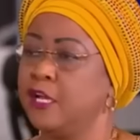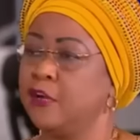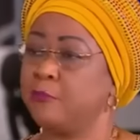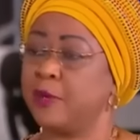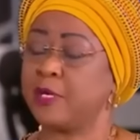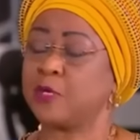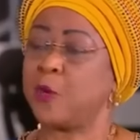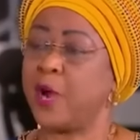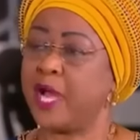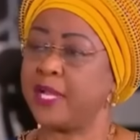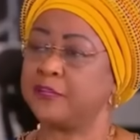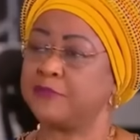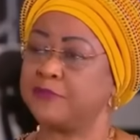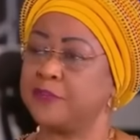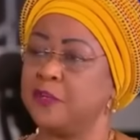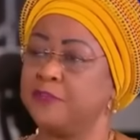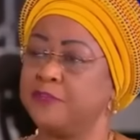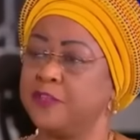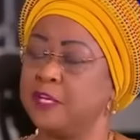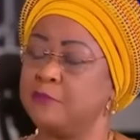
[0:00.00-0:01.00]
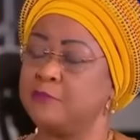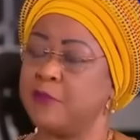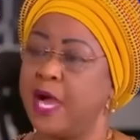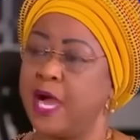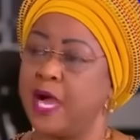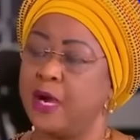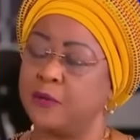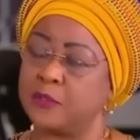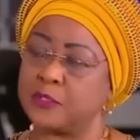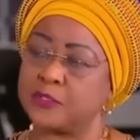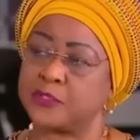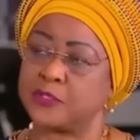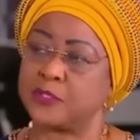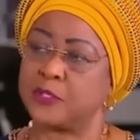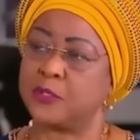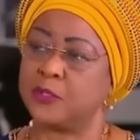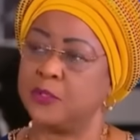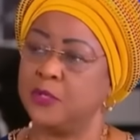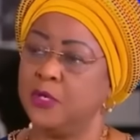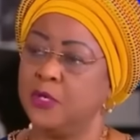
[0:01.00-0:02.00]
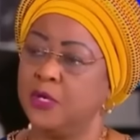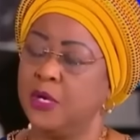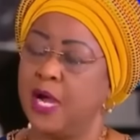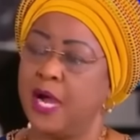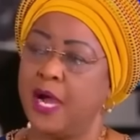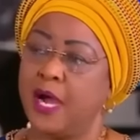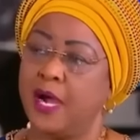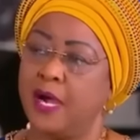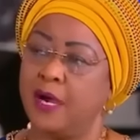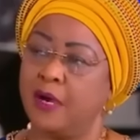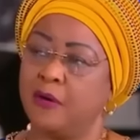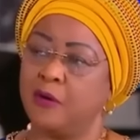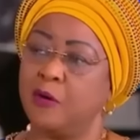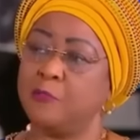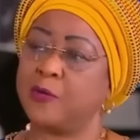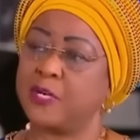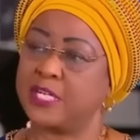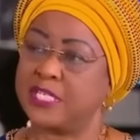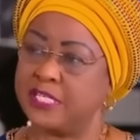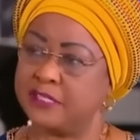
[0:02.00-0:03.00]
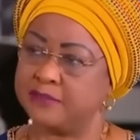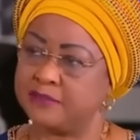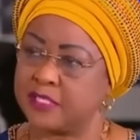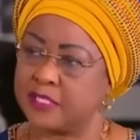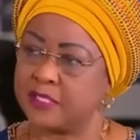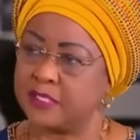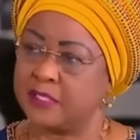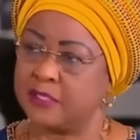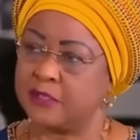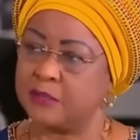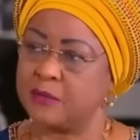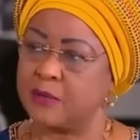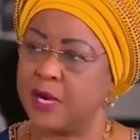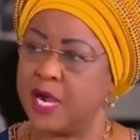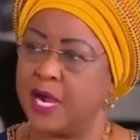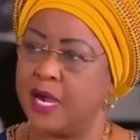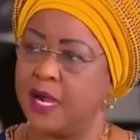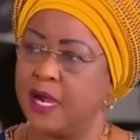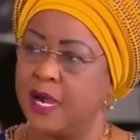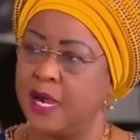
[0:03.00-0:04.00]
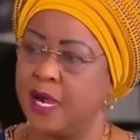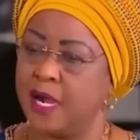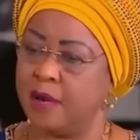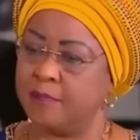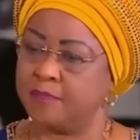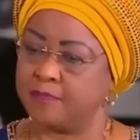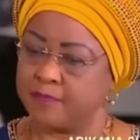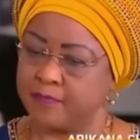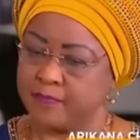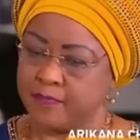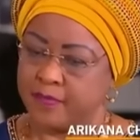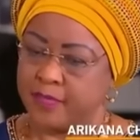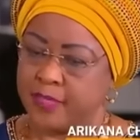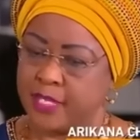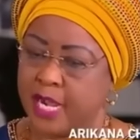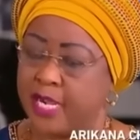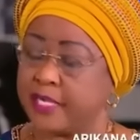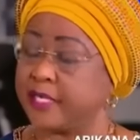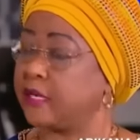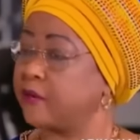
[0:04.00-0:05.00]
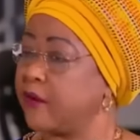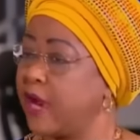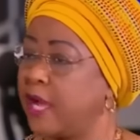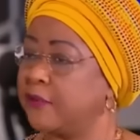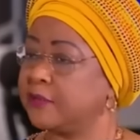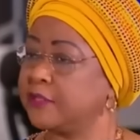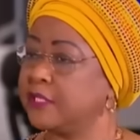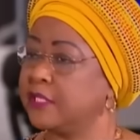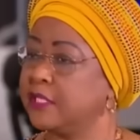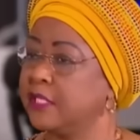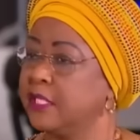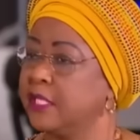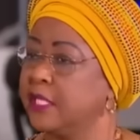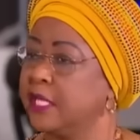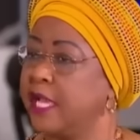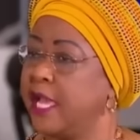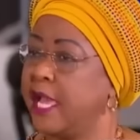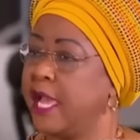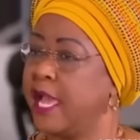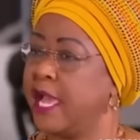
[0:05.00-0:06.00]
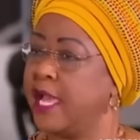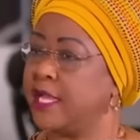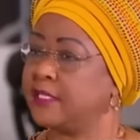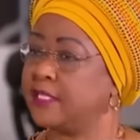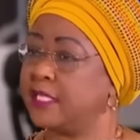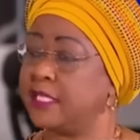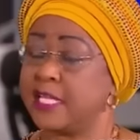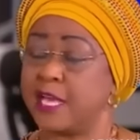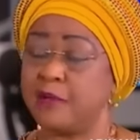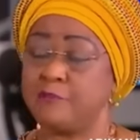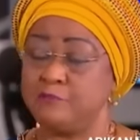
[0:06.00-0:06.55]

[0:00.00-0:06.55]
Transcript: but quite a few of them are also operatives who are underground, and their